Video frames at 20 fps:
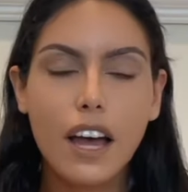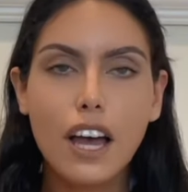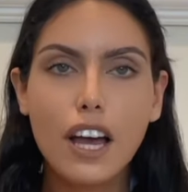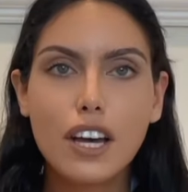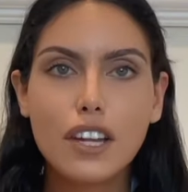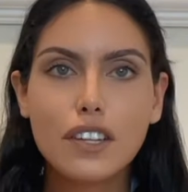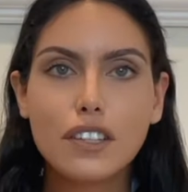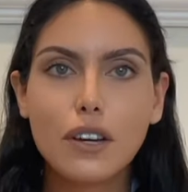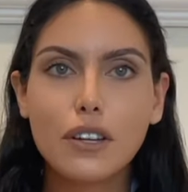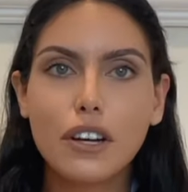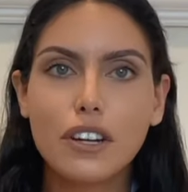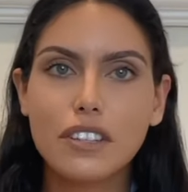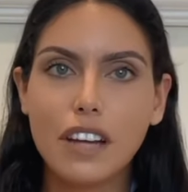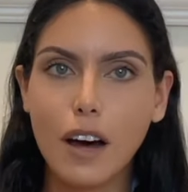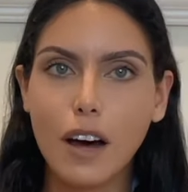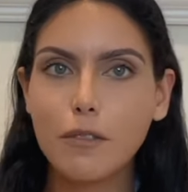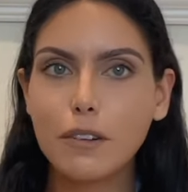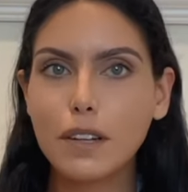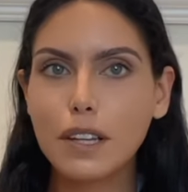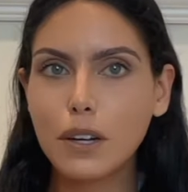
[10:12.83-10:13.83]
So you're
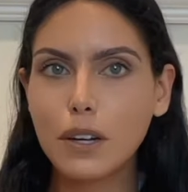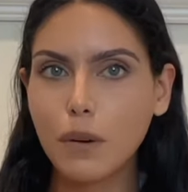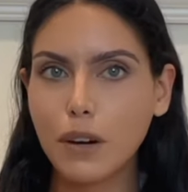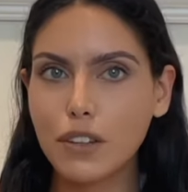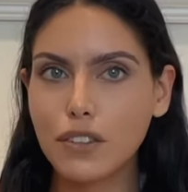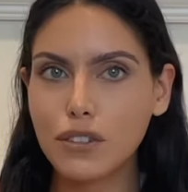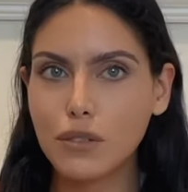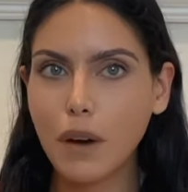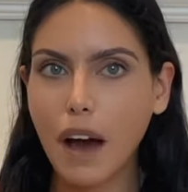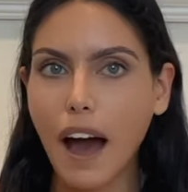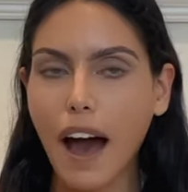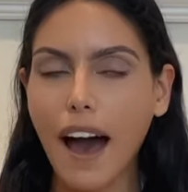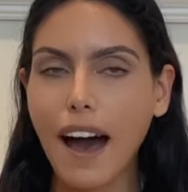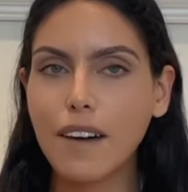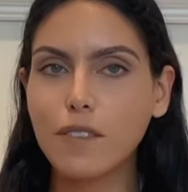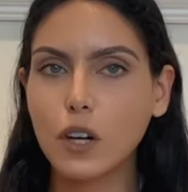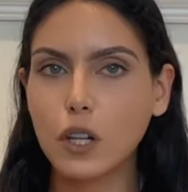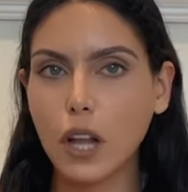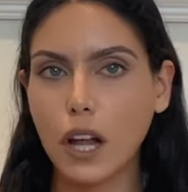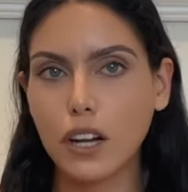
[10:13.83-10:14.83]
definitely going to have
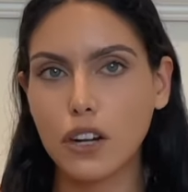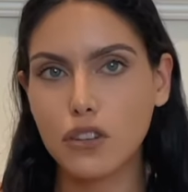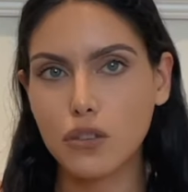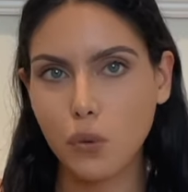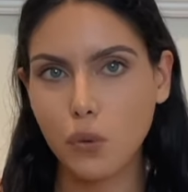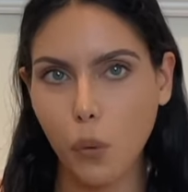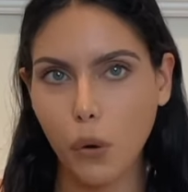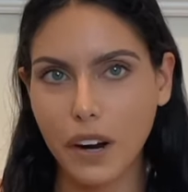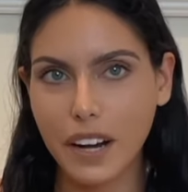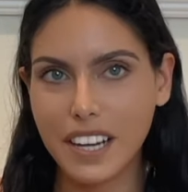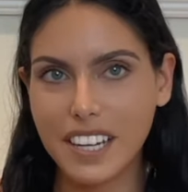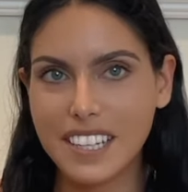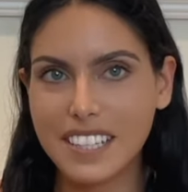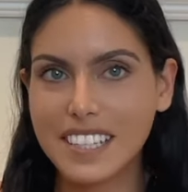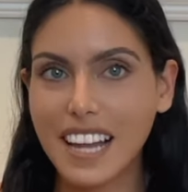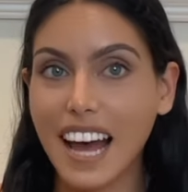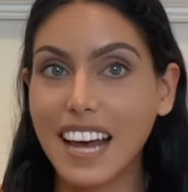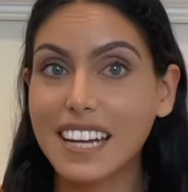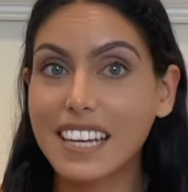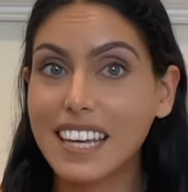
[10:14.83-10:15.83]
a lot of tourists
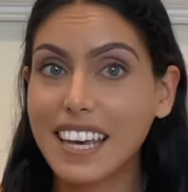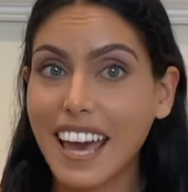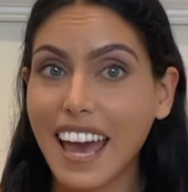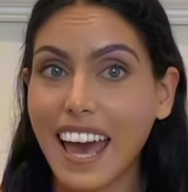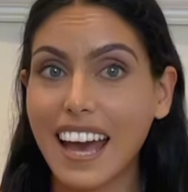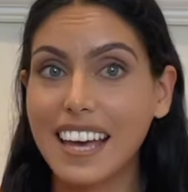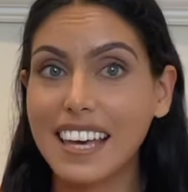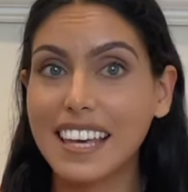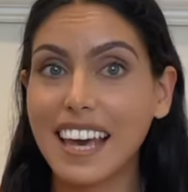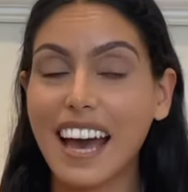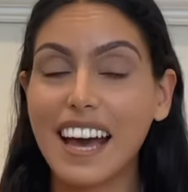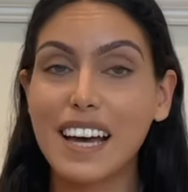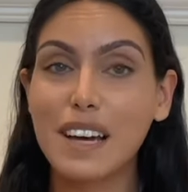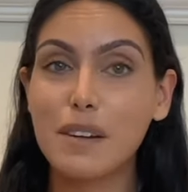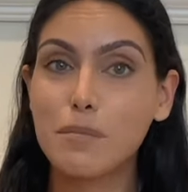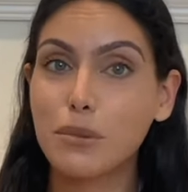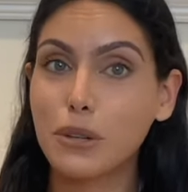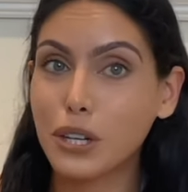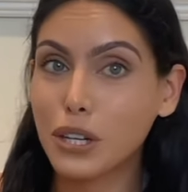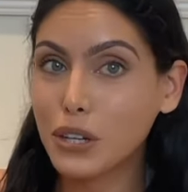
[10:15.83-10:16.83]
and it can get
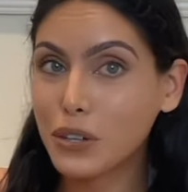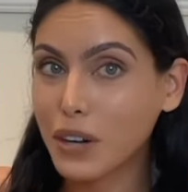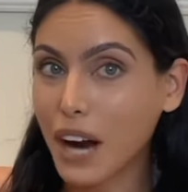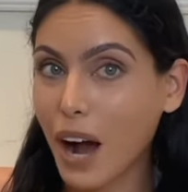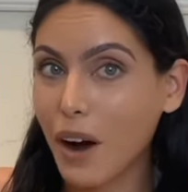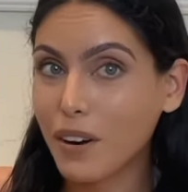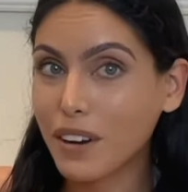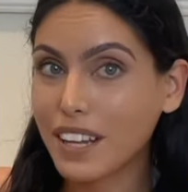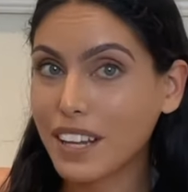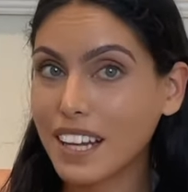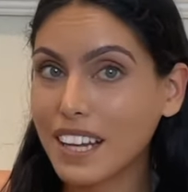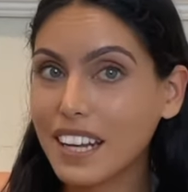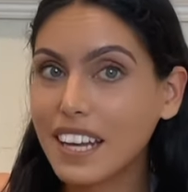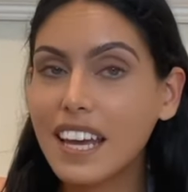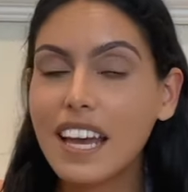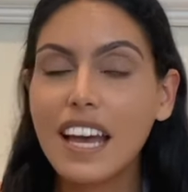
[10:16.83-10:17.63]
pretty crowded.